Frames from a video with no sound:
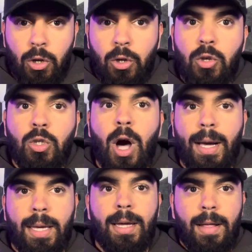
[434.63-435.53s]
You
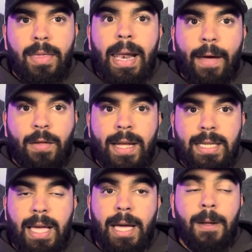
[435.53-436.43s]
target the left-hand
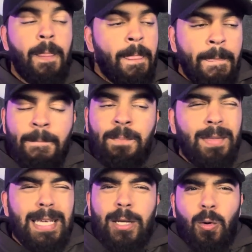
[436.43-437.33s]
side.
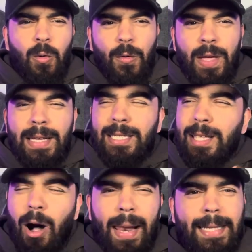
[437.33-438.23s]
These are all things
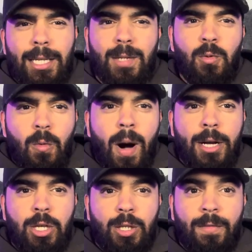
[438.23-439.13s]
that are like the small
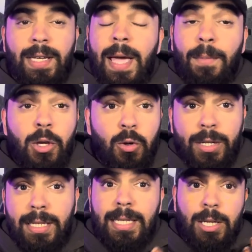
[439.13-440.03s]
margins of the game, but you
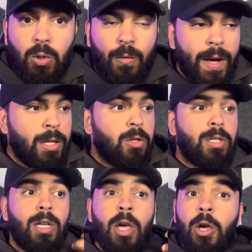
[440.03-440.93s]
could see
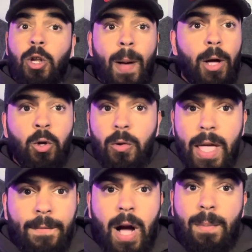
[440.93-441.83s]
Juventus, no matter who
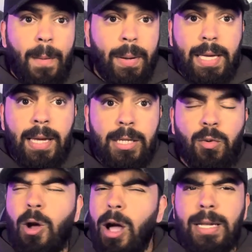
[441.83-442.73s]
they've come up against,
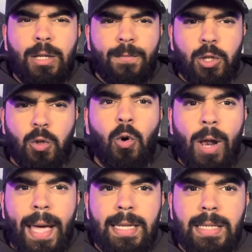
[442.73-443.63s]
regardless of the
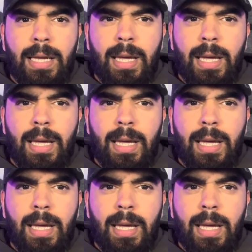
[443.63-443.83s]
scorelines,